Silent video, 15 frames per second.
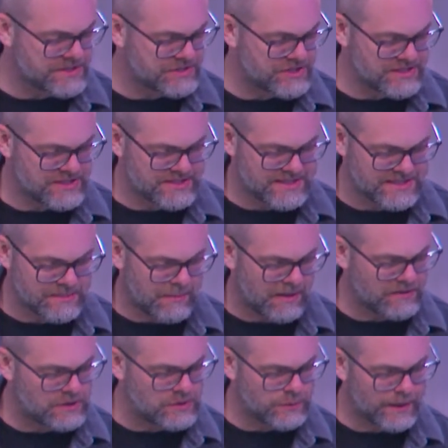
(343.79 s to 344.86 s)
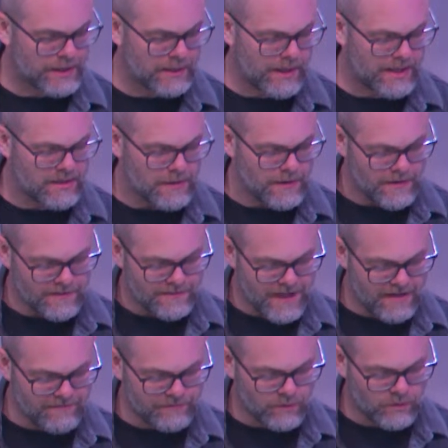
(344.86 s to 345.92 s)
And Jesus says in Matthew 28,
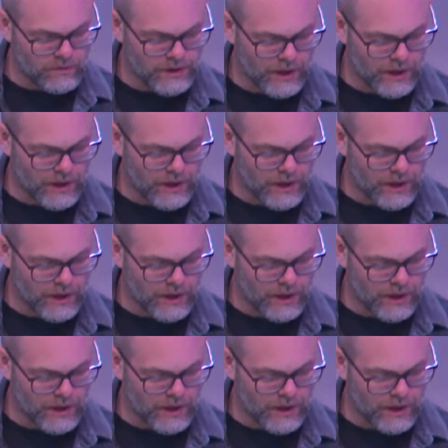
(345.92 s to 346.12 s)
therefore,